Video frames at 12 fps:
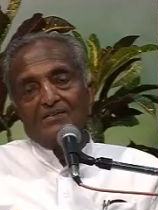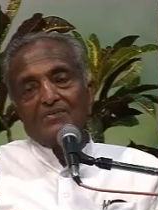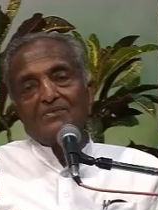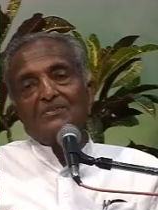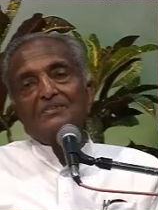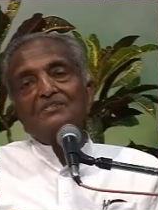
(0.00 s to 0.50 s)

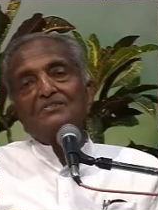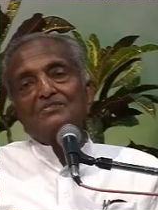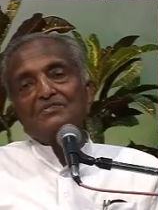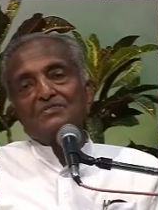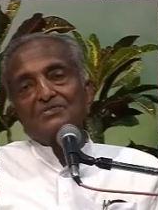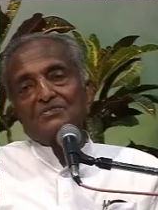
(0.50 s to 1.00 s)
to this
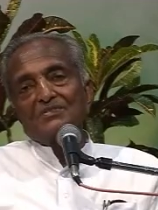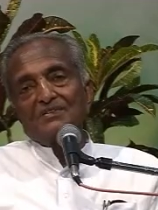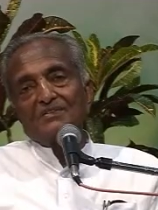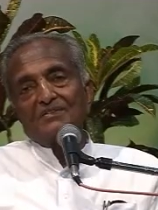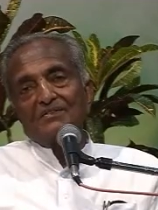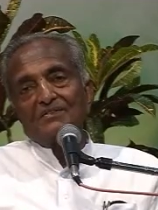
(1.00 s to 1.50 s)

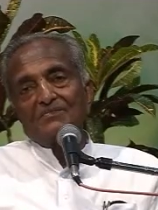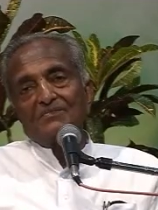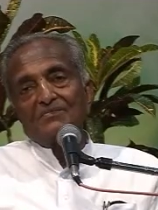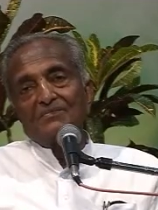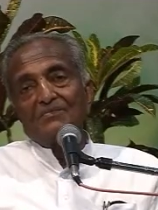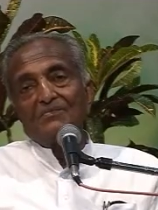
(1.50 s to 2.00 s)
institution
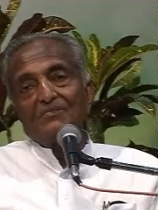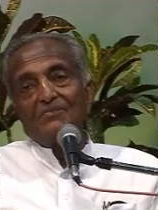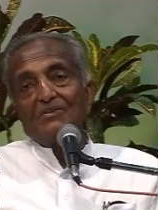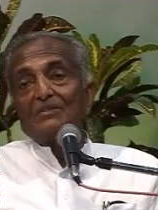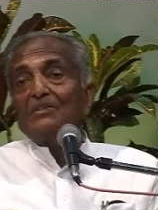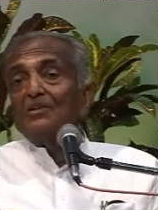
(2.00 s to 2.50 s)

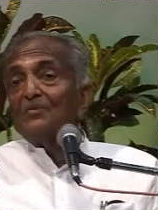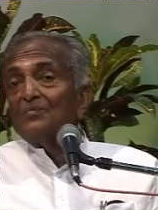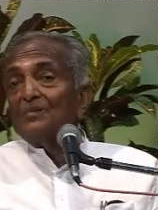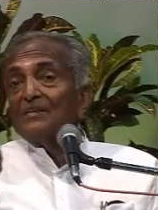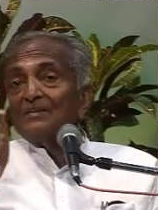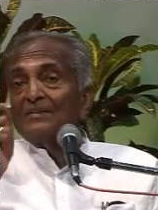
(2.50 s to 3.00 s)
without
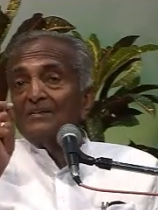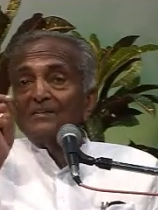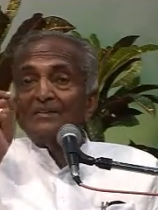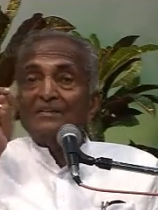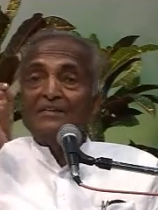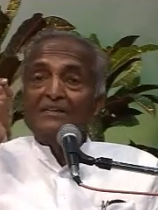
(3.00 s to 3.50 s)
making
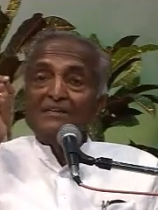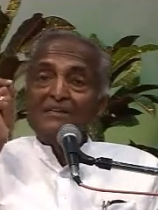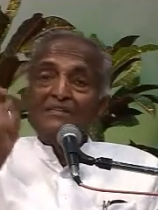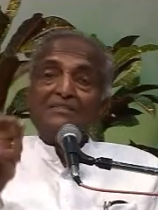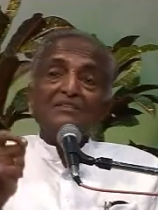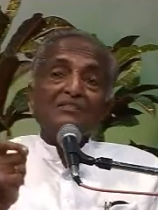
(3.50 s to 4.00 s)

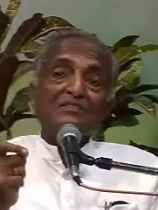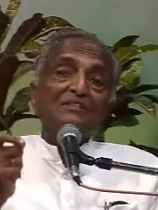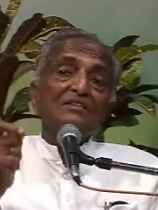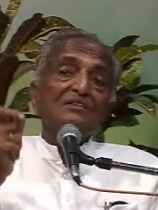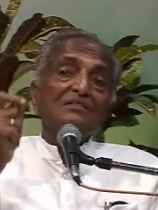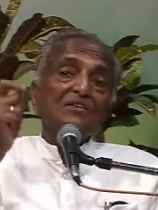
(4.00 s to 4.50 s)

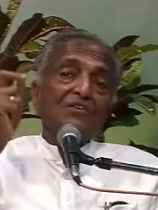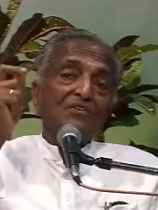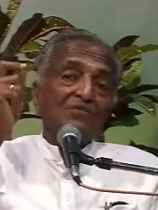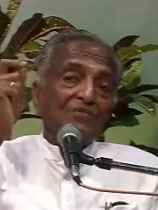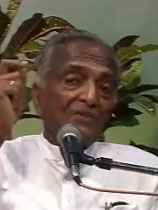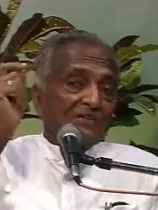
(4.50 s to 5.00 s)
reservation
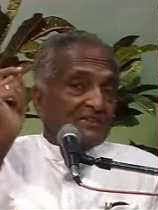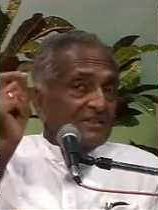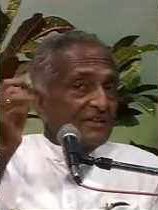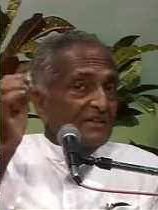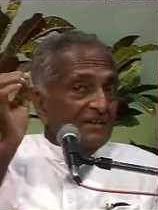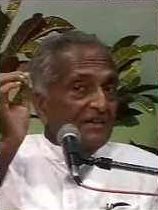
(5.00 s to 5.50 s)
of a
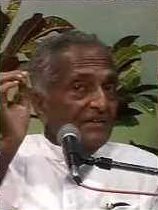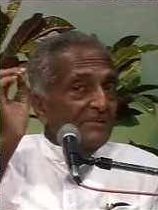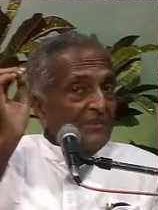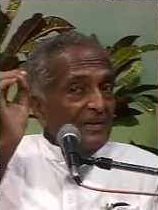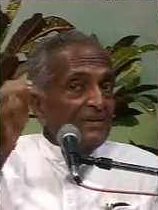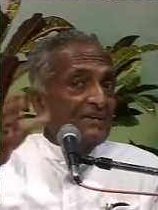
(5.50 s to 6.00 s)
single
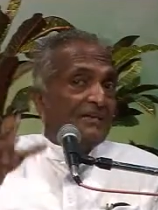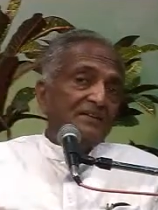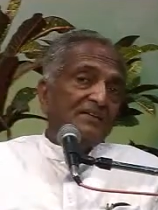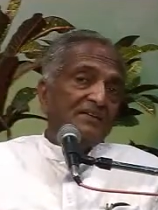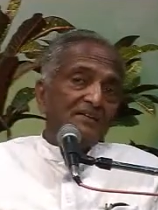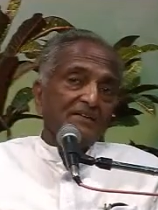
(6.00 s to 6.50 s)
penny.